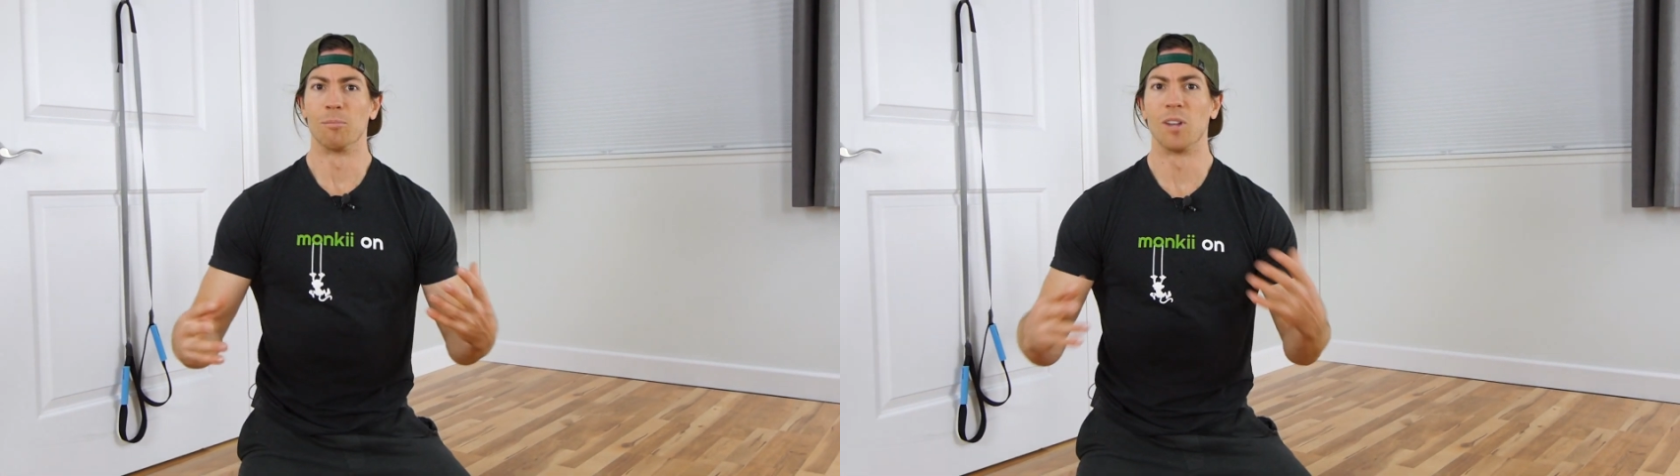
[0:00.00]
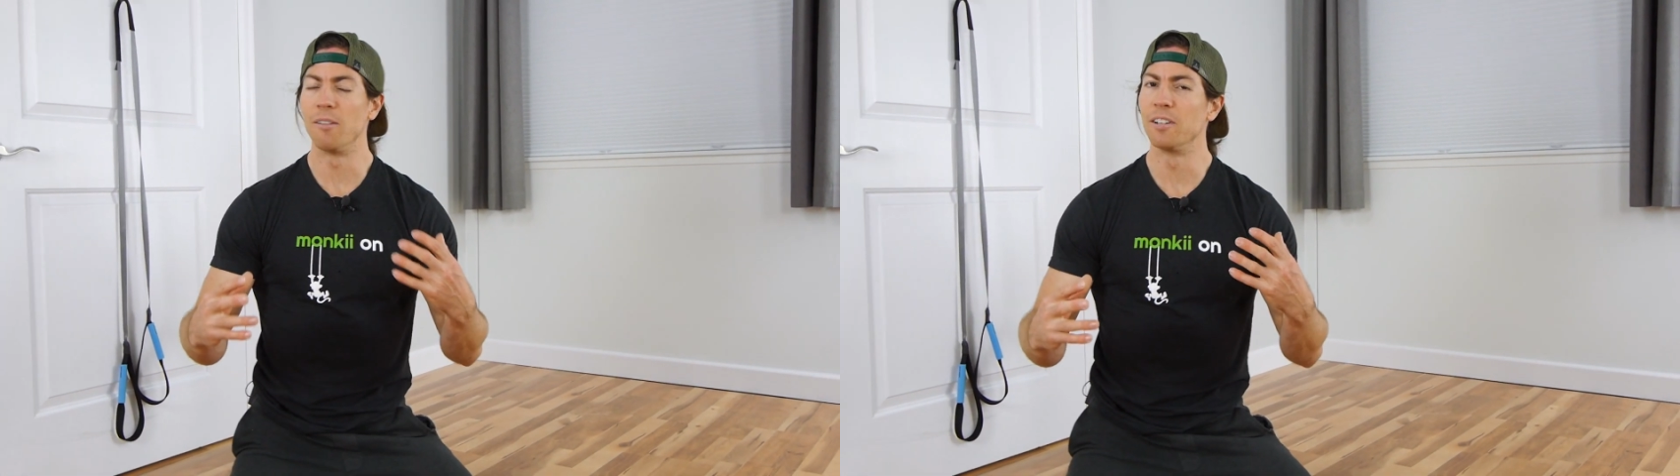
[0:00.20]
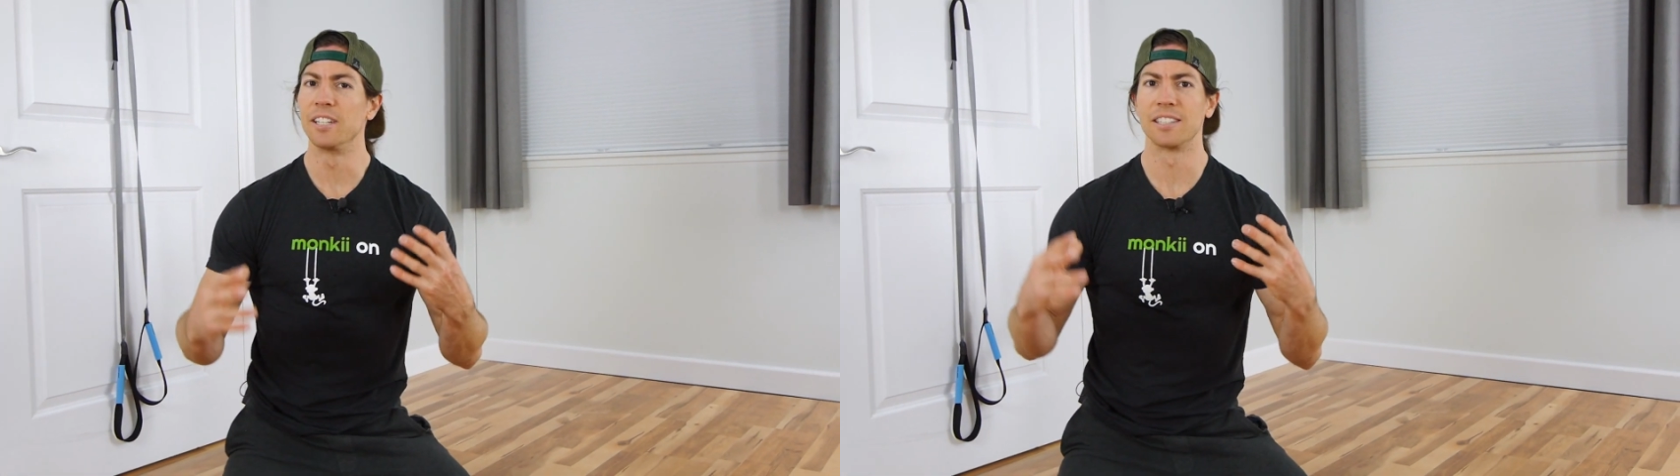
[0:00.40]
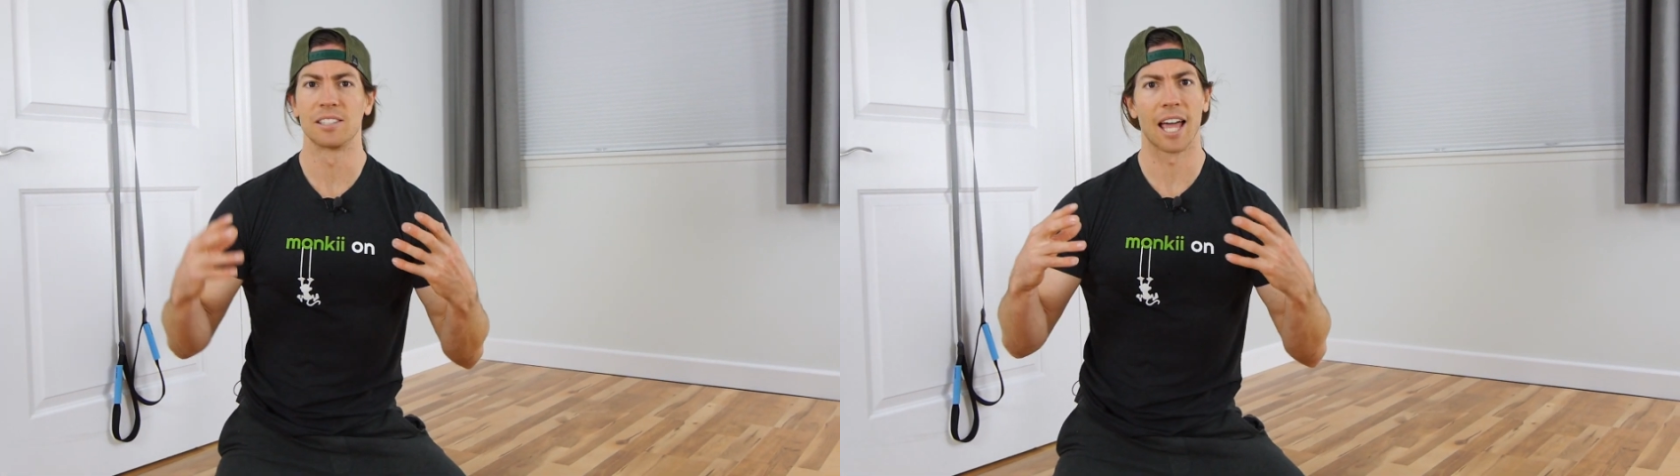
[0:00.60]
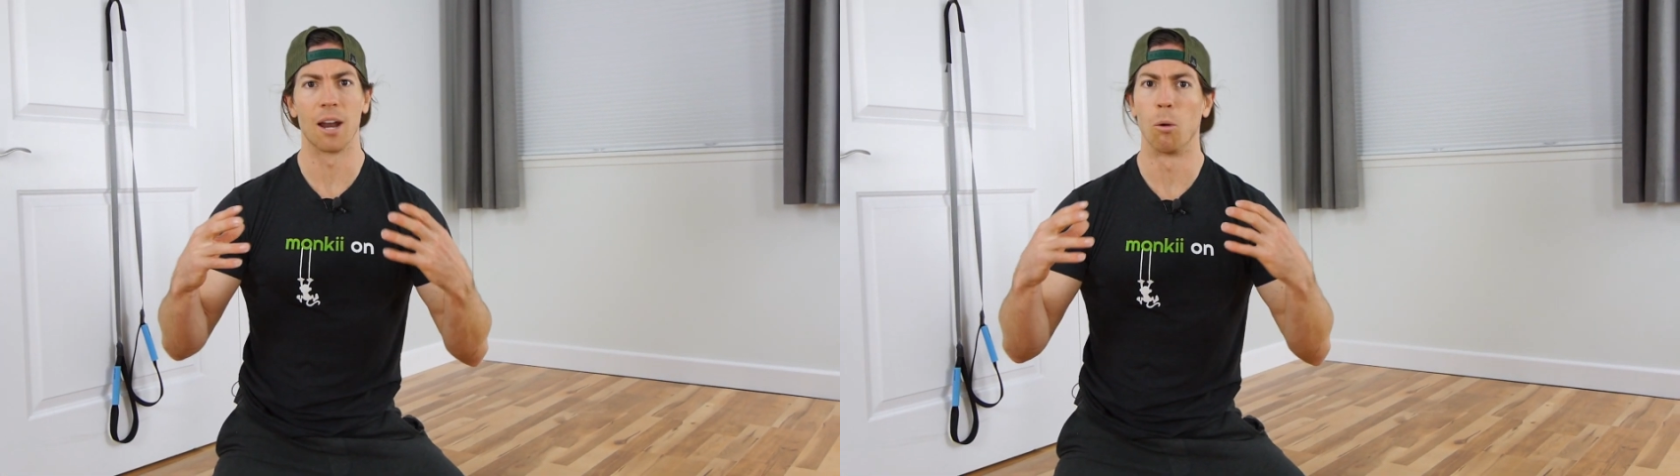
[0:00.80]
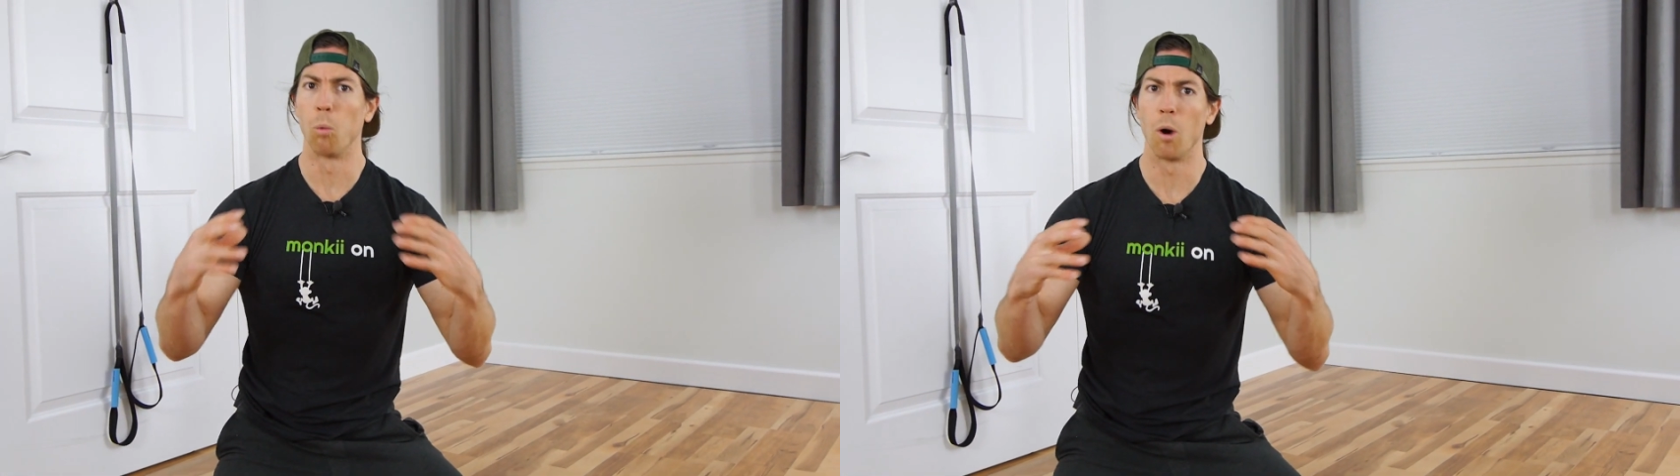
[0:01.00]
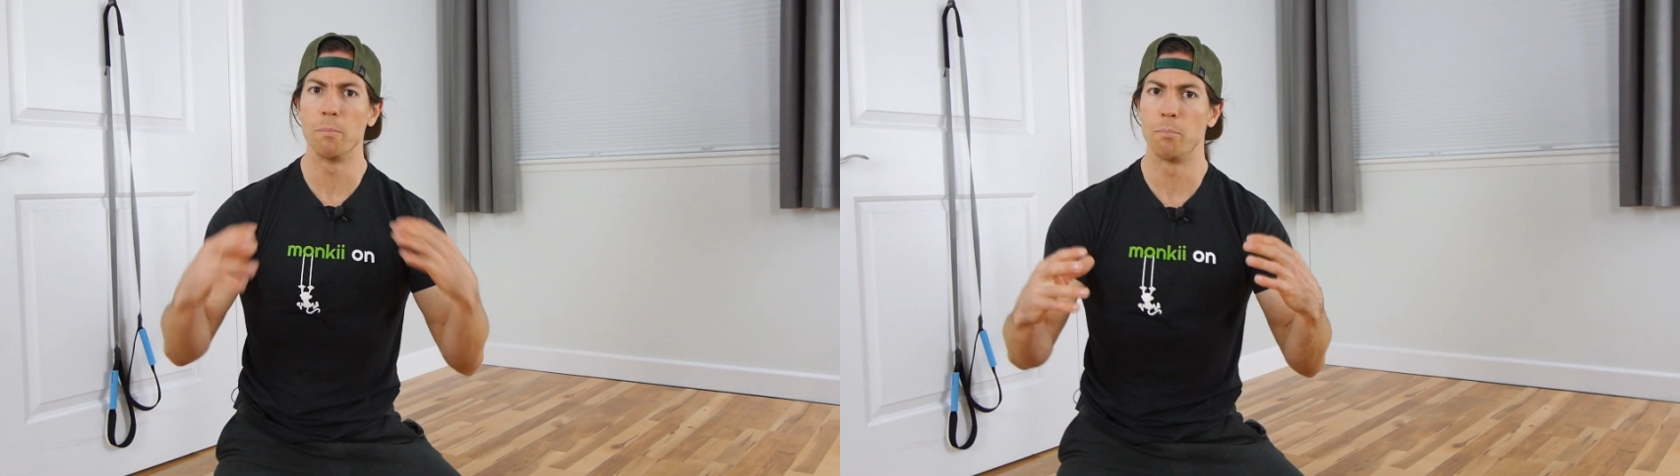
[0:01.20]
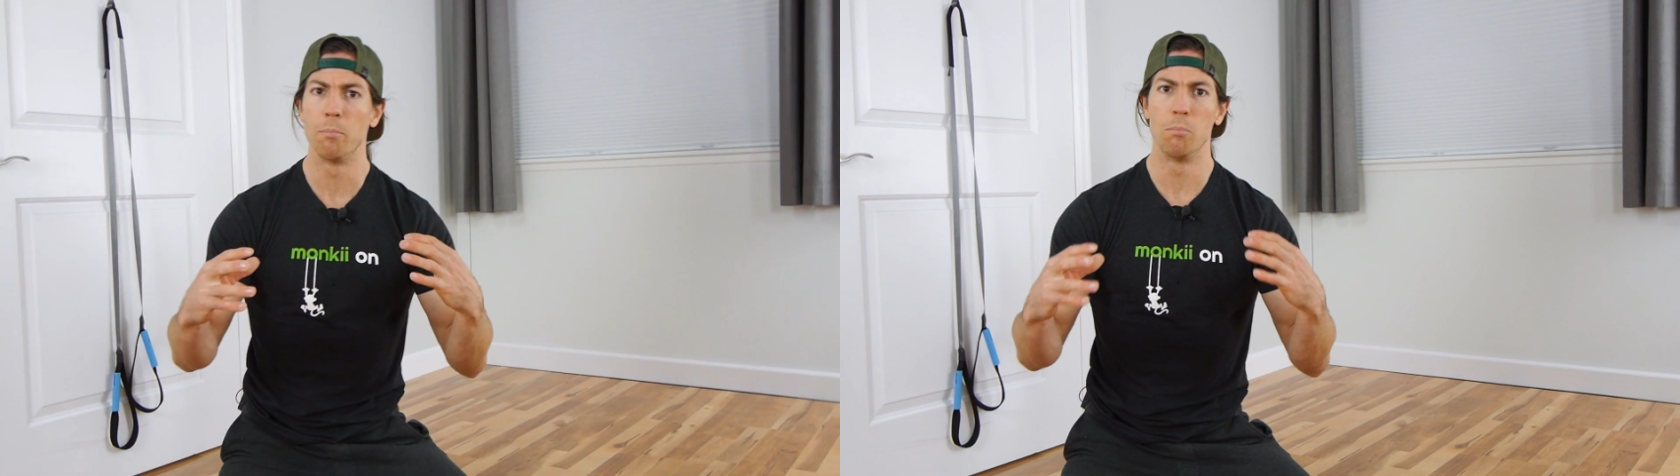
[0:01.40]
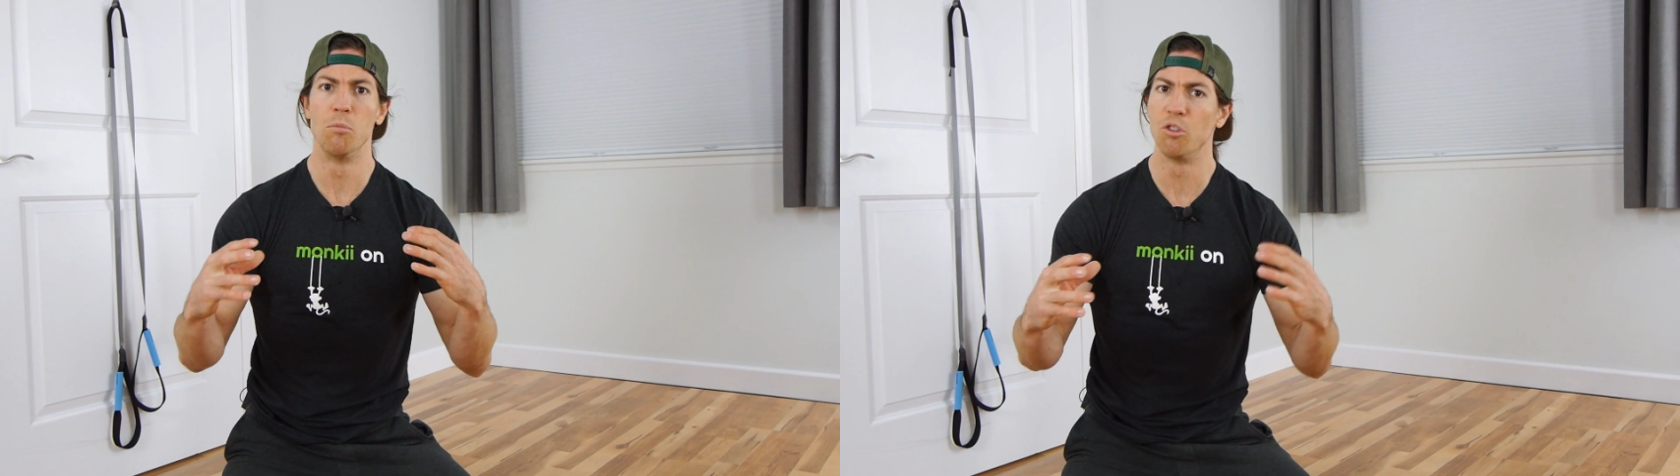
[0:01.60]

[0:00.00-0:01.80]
I'm loving these kind of one